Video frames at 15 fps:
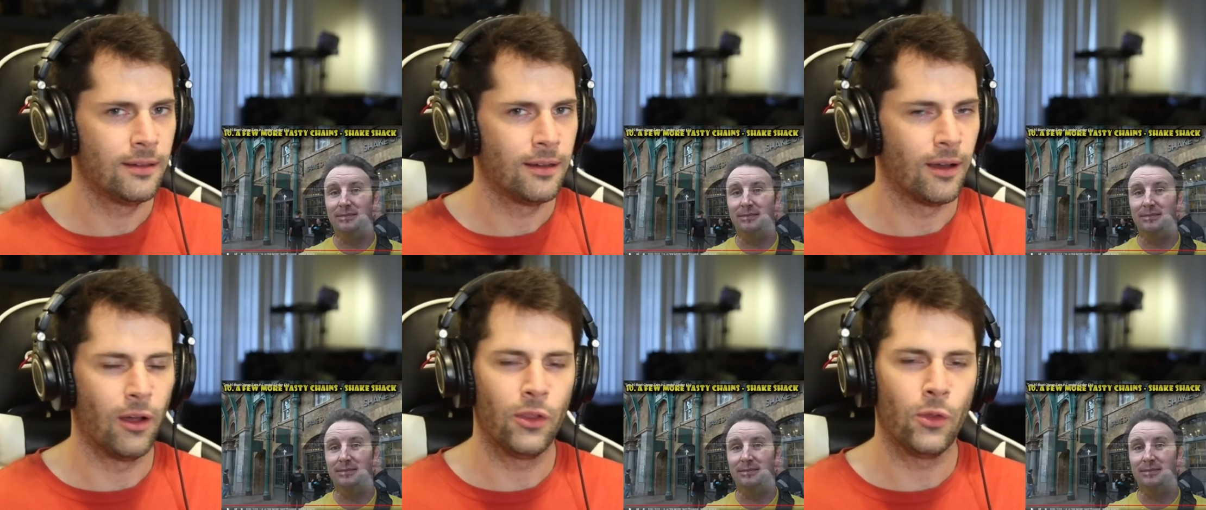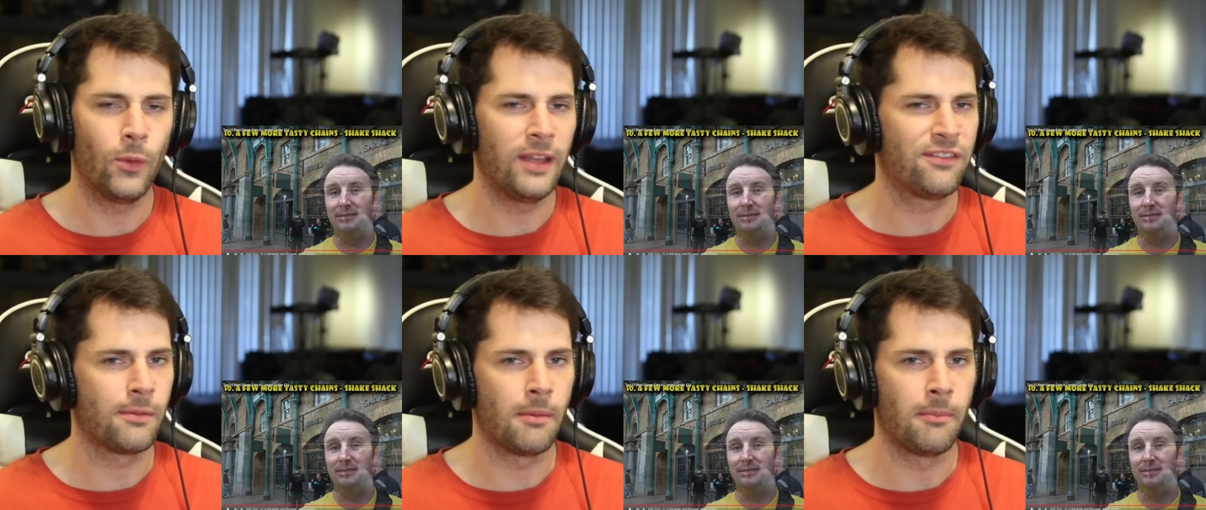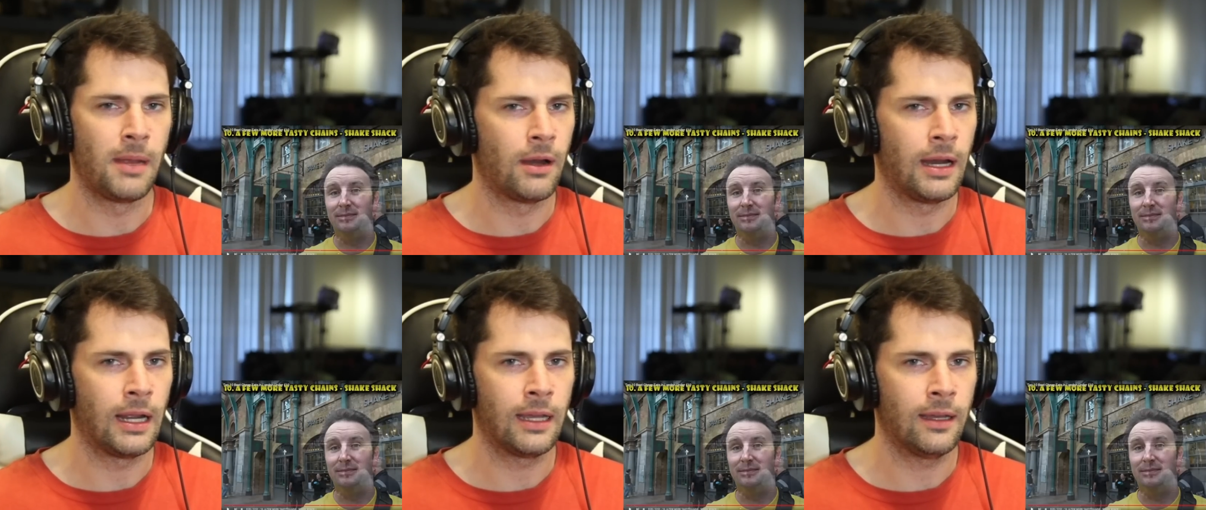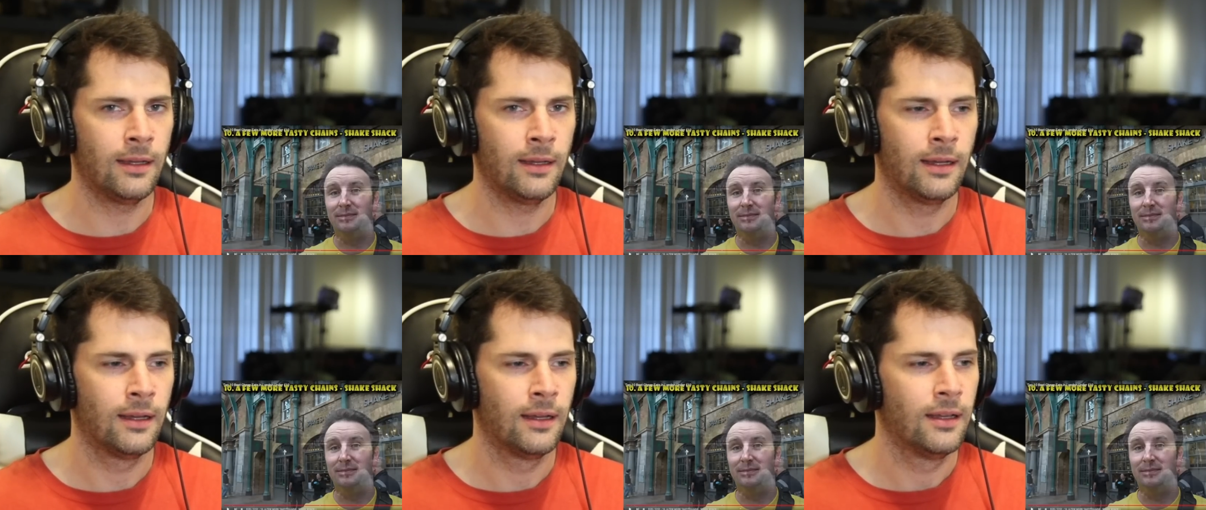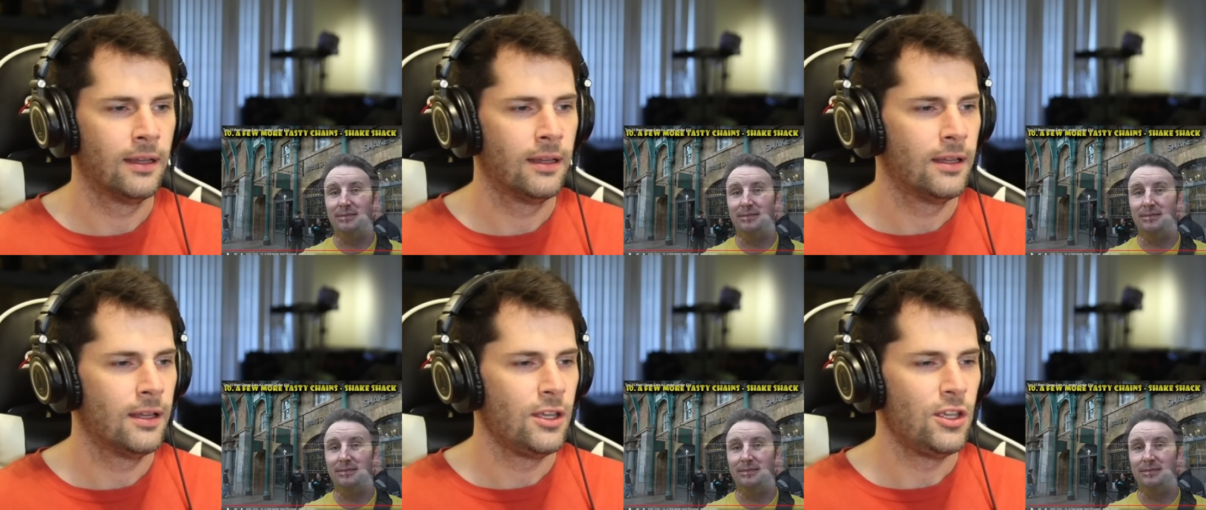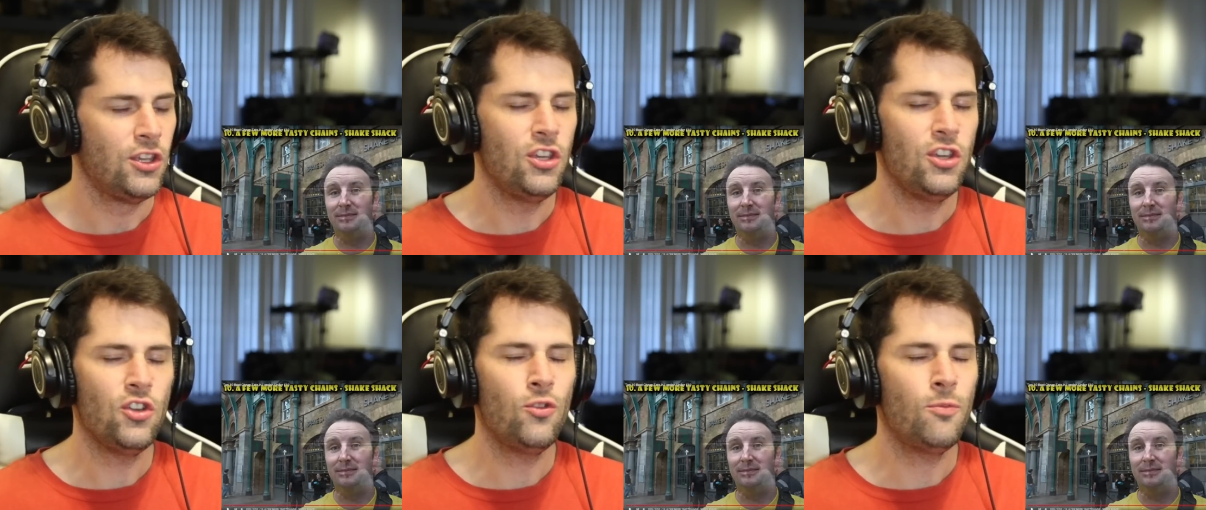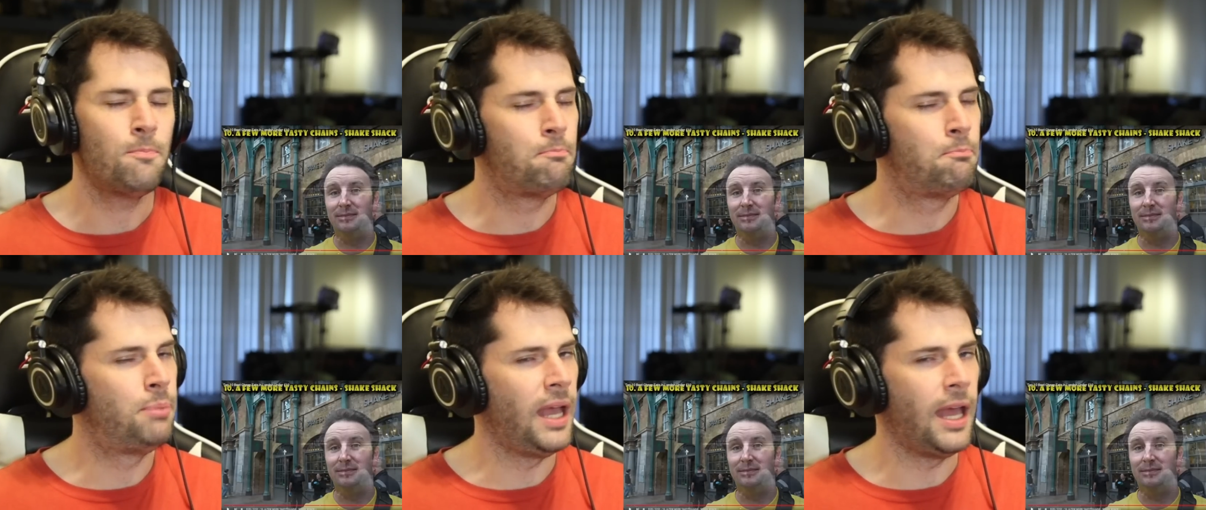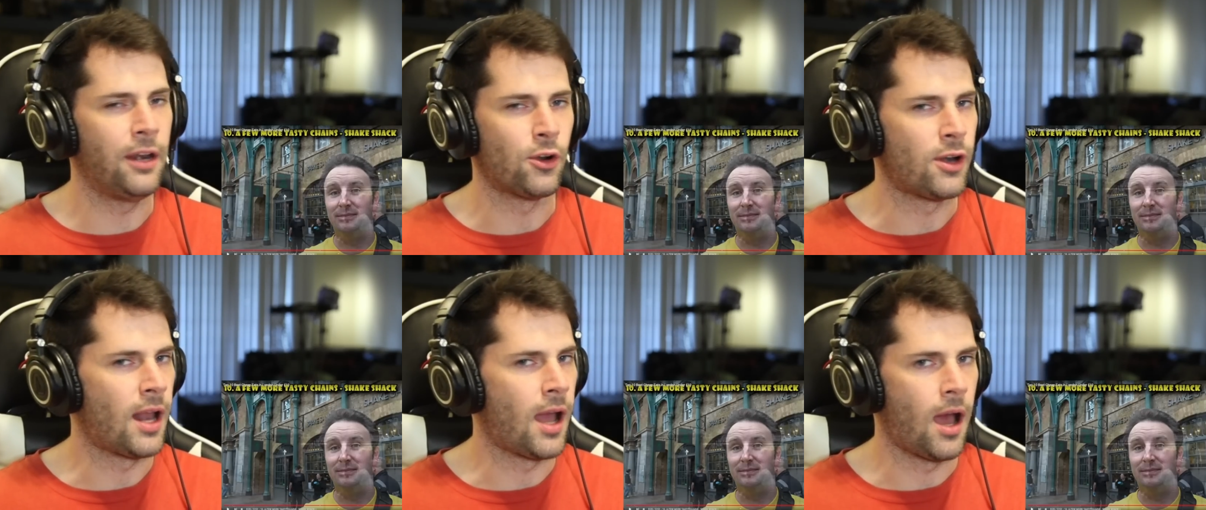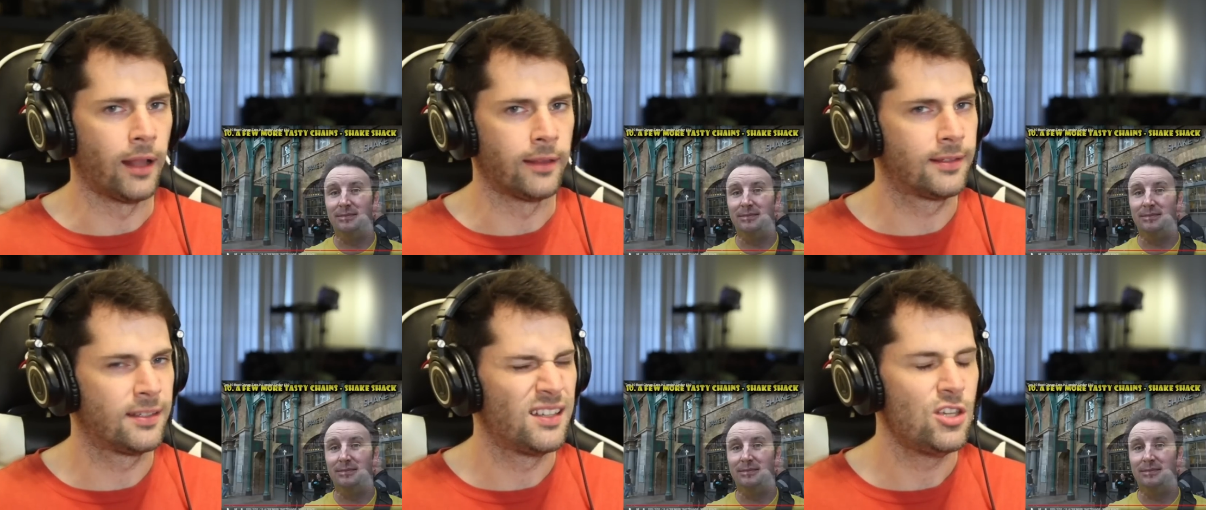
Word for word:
Speaker 1: all the way from America, you better not,